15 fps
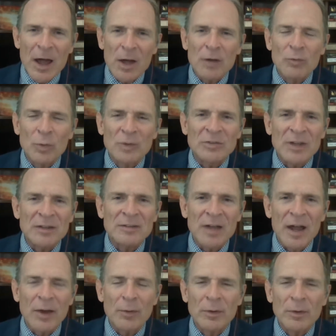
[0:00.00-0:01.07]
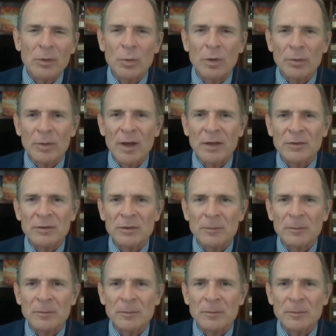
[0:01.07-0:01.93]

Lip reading: out of which a tyrant will arise.